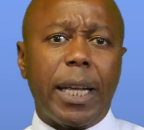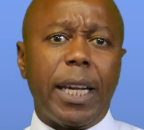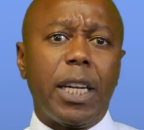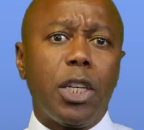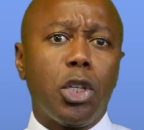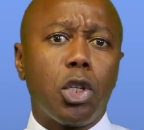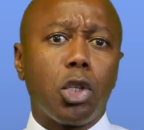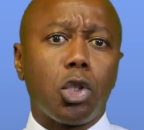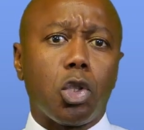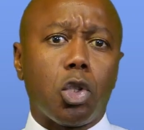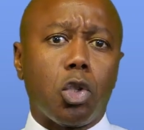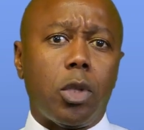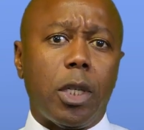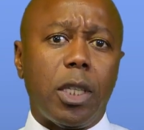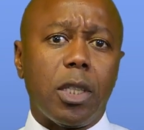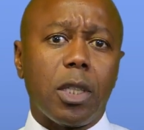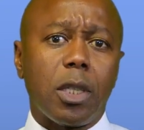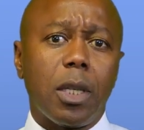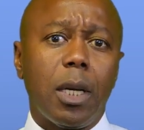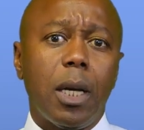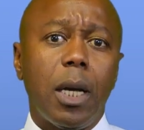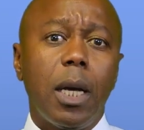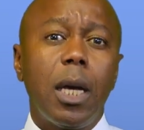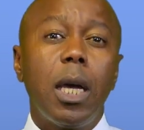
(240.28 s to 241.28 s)

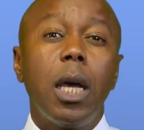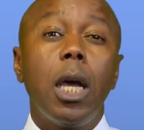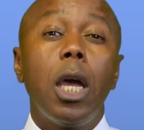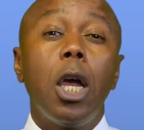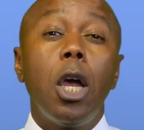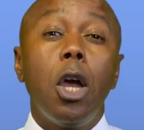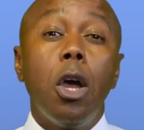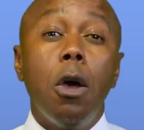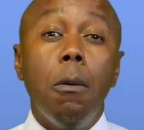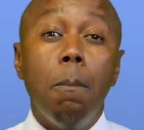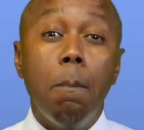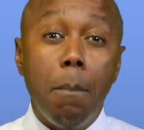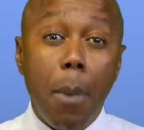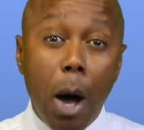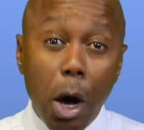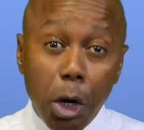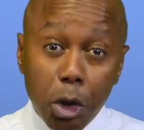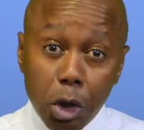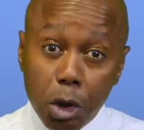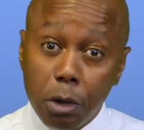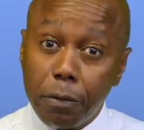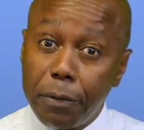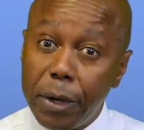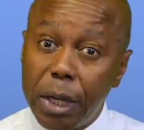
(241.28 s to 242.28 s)
industries.
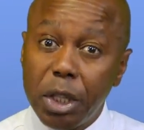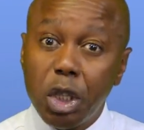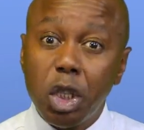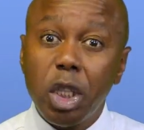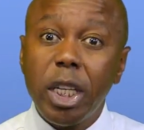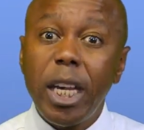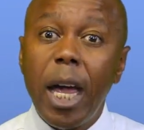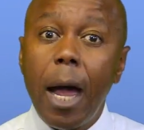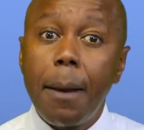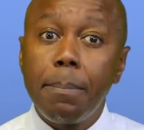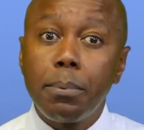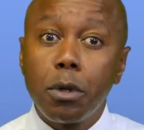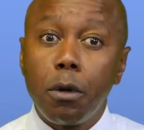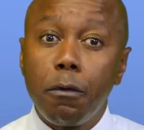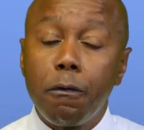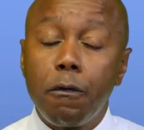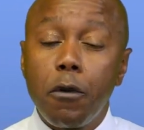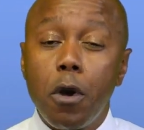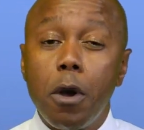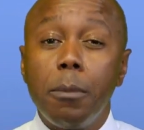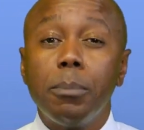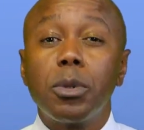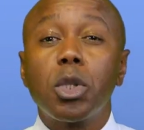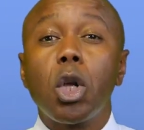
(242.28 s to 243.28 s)
Most venture capital
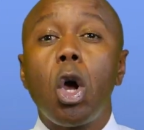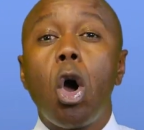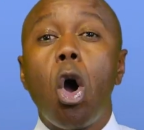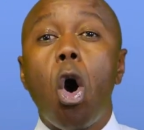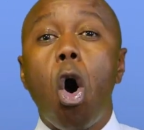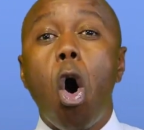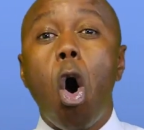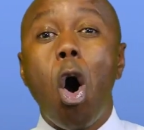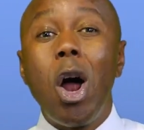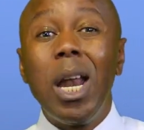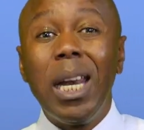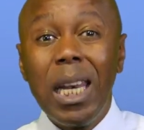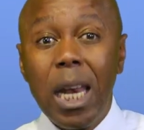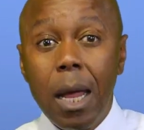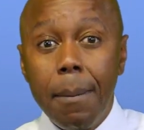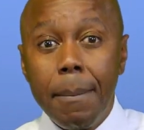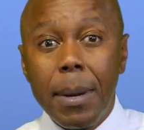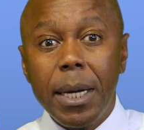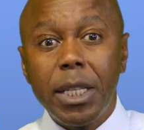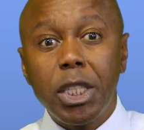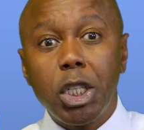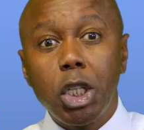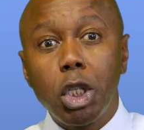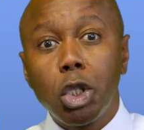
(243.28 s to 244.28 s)
firms are
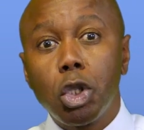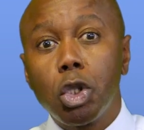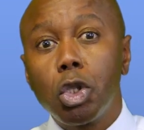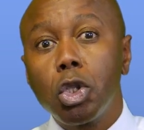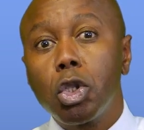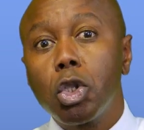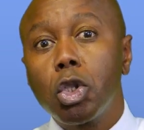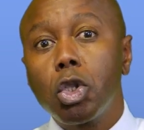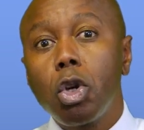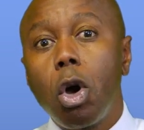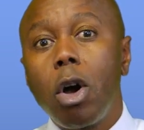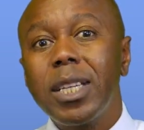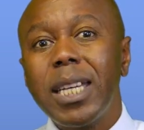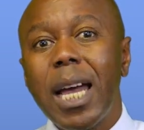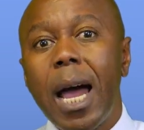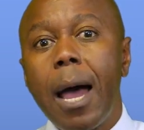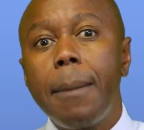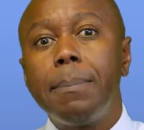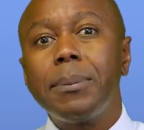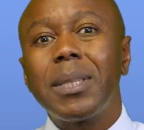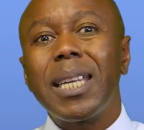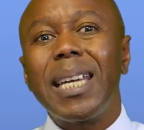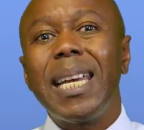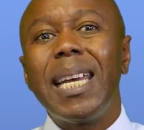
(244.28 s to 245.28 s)
limited to
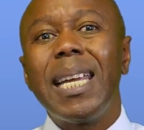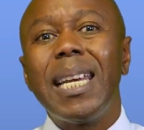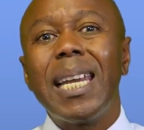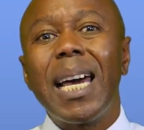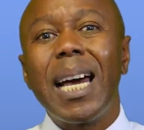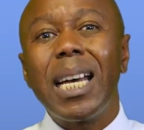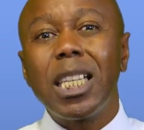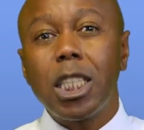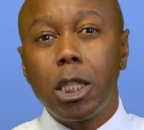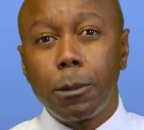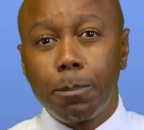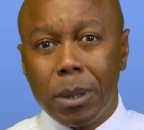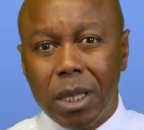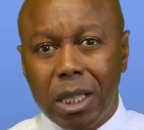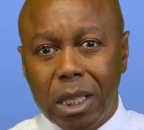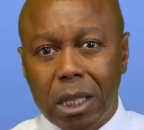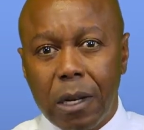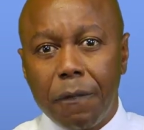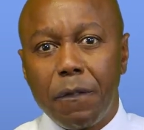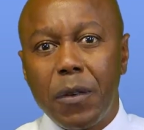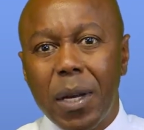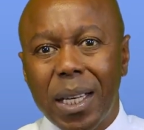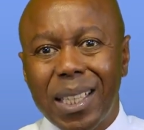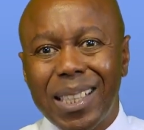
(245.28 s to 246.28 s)
startups in a
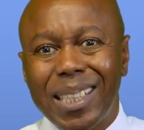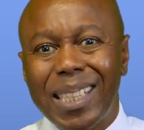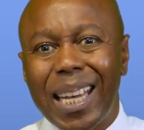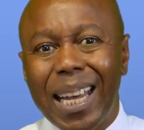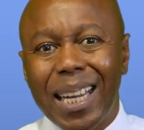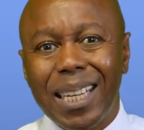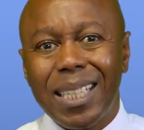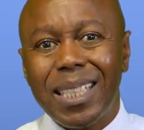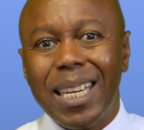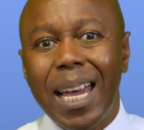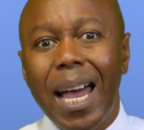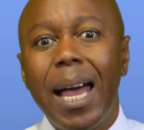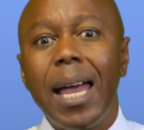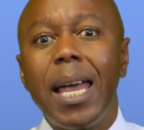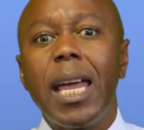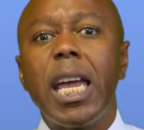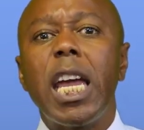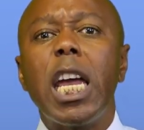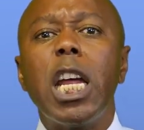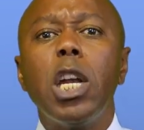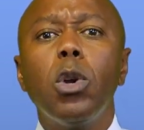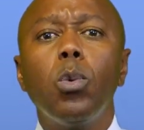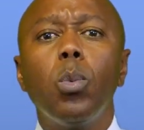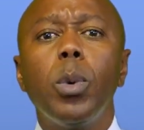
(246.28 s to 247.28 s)
specific sector
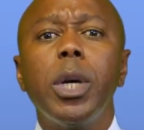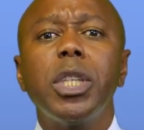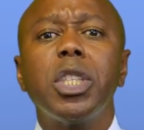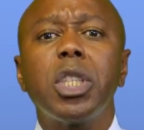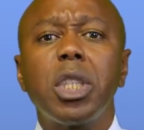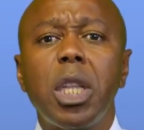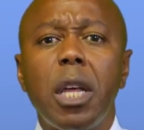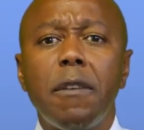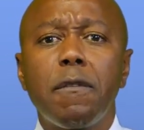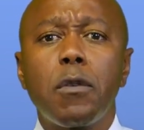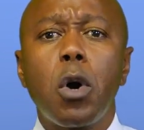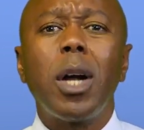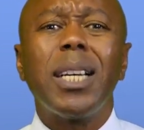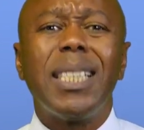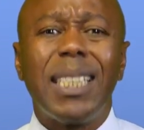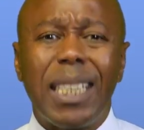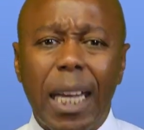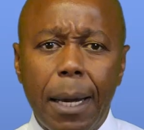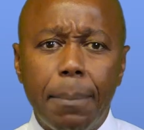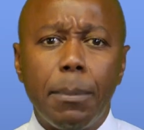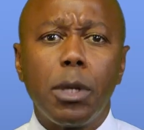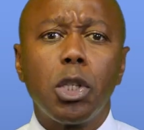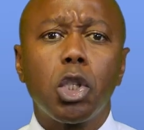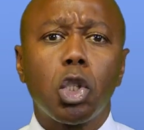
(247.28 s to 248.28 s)
in which they've got
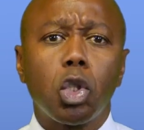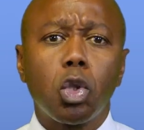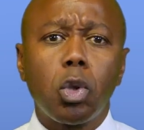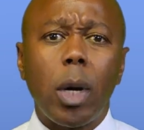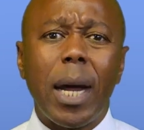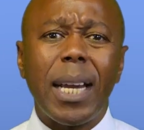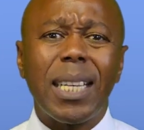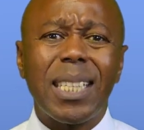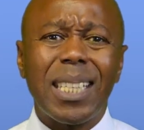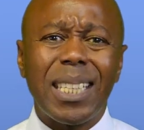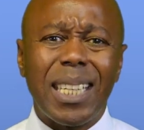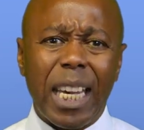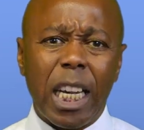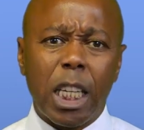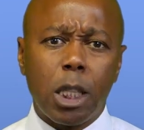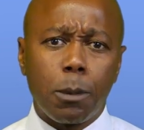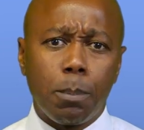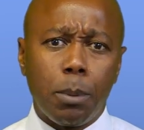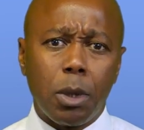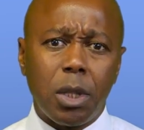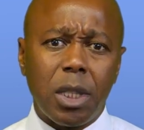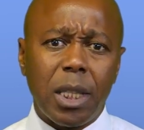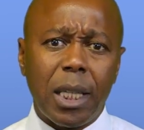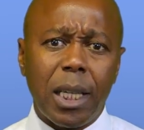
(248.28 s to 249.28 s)
demonstrated
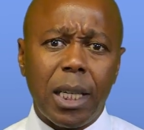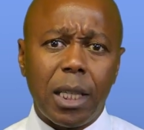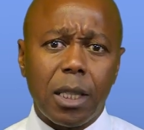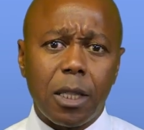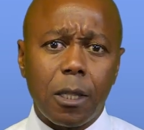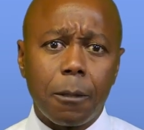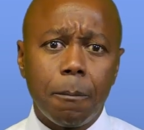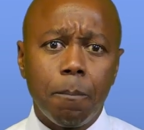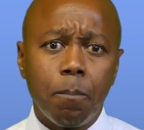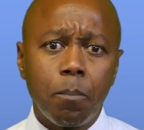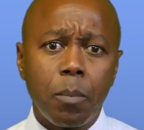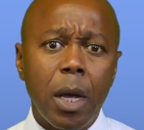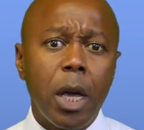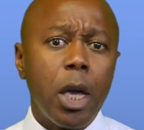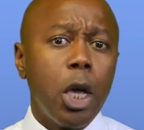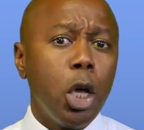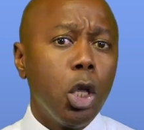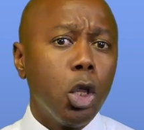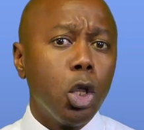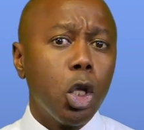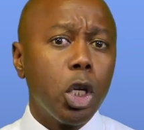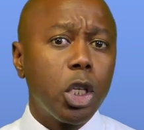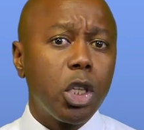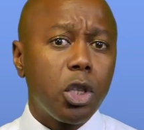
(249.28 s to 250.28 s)
expertise.
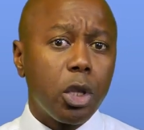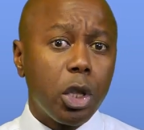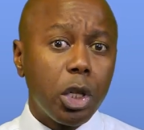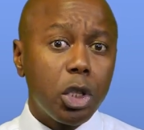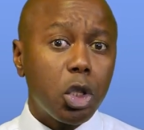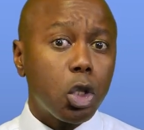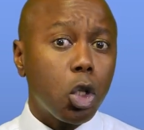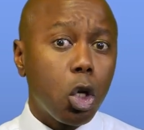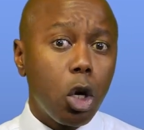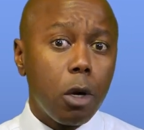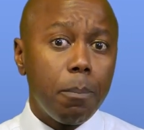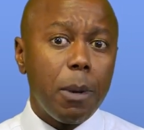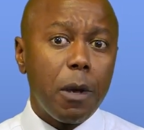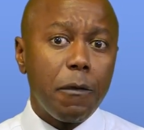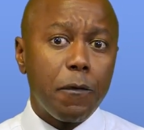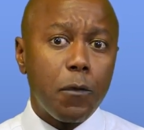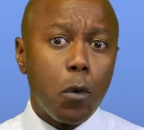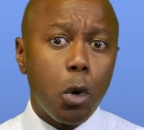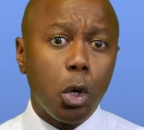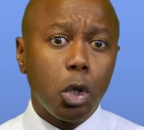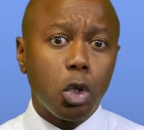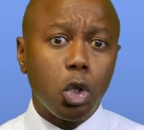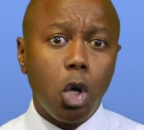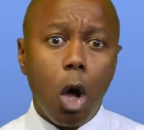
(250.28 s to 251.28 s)
This could be,
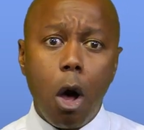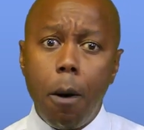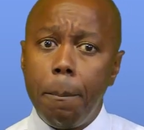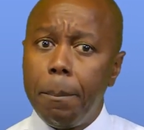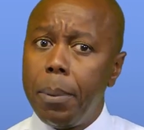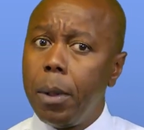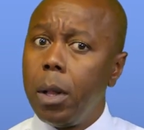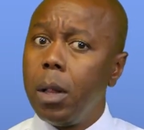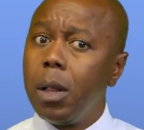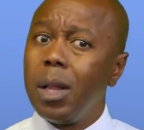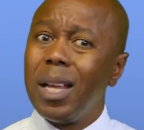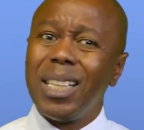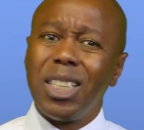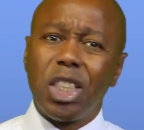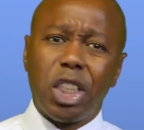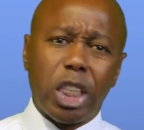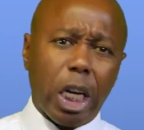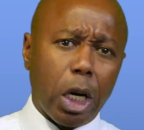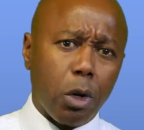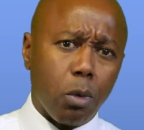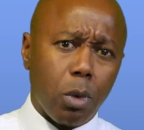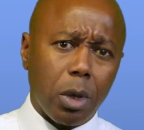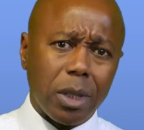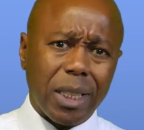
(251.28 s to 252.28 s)
for example,
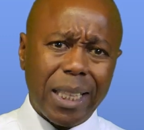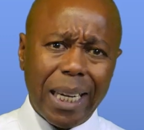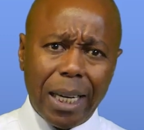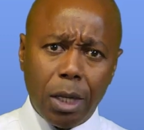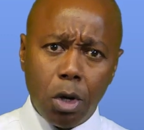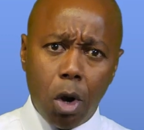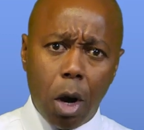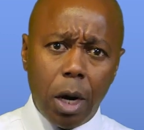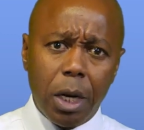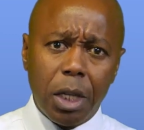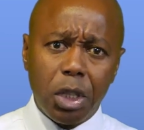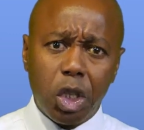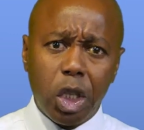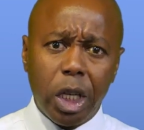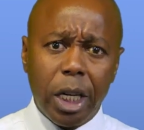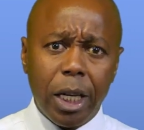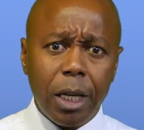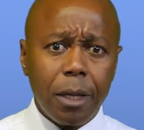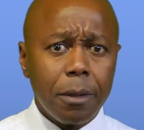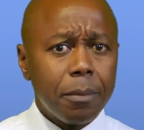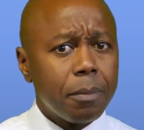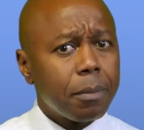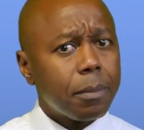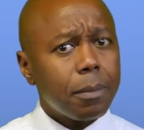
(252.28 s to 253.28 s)
general
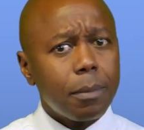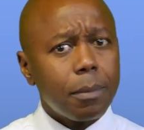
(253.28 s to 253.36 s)
technology,